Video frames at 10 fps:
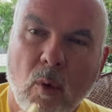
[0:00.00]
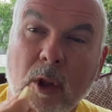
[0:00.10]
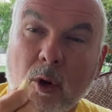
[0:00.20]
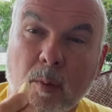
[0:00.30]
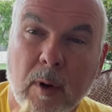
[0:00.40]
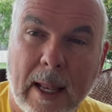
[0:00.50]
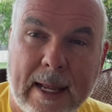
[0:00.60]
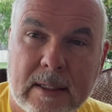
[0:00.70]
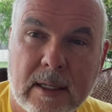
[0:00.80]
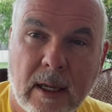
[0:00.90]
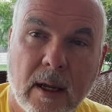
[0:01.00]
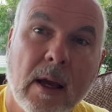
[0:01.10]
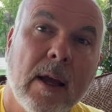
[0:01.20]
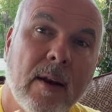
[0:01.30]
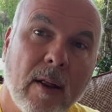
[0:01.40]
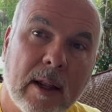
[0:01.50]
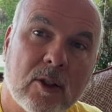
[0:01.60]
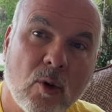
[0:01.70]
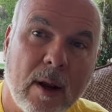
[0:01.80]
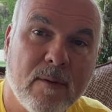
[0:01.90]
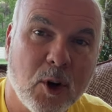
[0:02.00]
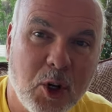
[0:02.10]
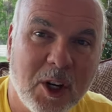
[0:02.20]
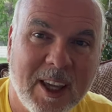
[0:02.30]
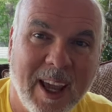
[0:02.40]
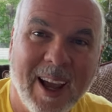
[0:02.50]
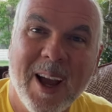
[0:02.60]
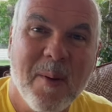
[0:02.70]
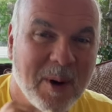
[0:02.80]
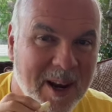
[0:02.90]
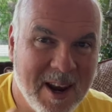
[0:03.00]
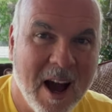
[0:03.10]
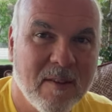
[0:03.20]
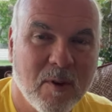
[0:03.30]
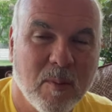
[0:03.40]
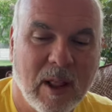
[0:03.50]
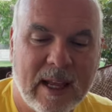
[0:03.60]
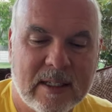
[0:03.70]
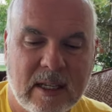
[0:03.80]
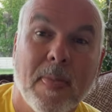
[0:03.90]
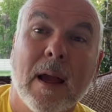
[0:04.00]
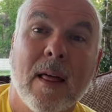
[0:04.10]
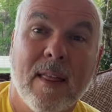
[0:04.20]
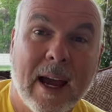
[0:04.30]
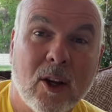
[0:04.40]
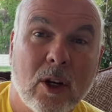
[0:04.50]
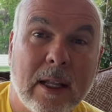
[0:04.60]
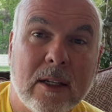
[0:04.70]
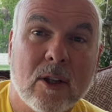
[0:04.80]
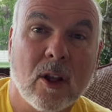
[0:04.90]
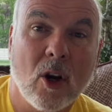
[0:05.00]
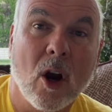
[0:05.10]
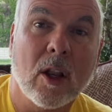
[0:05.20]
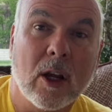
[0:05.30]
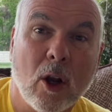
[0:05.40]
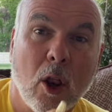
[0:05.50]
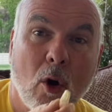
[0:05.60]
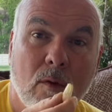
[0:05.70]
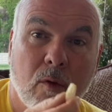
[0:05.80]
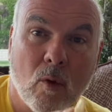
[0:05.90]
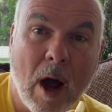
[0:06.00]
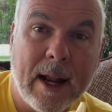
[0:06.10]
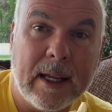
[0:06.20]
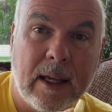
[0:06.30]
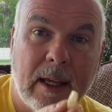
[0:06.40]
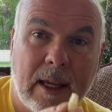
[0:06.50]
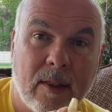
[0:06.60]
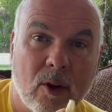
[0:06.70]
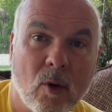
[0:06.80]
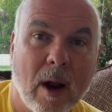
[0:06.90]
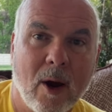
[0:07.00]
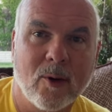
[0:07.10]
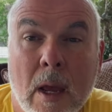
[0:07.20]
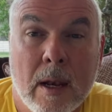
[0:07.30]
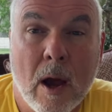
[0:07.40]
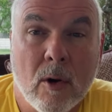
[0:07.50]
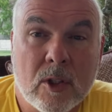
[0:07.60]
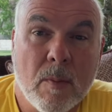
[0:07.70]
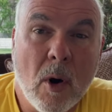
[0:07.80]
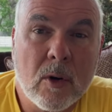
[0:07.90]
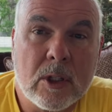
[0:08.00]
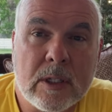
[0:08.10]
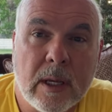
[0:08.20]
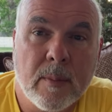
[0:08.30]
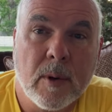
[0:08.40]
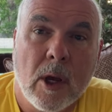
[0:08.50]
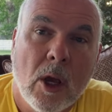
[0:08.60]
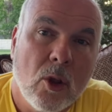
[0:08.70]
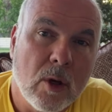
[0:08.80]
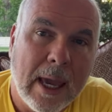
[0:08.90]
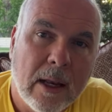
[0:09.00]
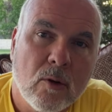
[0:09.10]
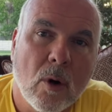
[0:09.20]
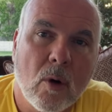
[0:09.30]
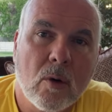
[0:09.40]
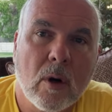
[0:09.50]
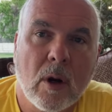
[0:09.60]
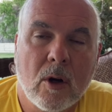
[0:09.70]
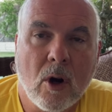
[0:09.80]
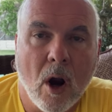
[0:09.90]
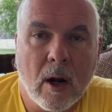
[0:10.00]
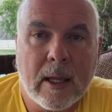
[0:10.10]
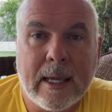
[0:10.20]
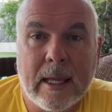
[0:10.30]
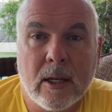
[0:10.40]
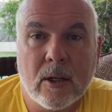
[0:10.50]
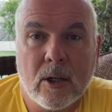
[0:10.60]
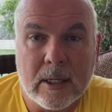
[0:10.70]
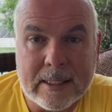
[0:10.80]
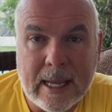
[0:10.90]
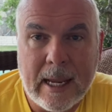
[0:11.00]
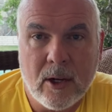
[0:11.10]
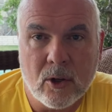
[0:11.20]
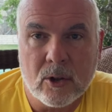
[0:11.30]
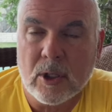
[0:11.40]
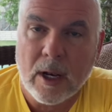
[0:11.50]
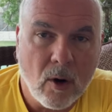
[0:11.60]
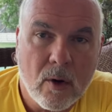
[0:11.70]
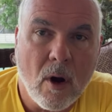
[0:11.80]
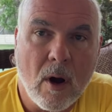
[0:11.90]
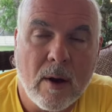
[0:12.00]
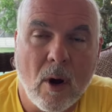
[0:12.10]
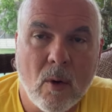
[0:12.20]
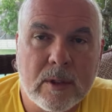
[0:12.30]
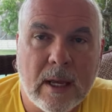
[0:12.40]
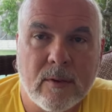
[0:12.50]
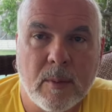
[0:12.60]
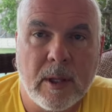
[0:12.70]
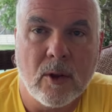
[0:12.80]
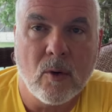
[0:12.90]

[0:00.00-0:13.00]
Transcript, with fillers: when you're planting. Now that's great for cooking, but not for planting. That could lead to the garlic clove rotting in the ground. Now, as a bonus tip, you can grow garlic in containers. They don't always have to be in the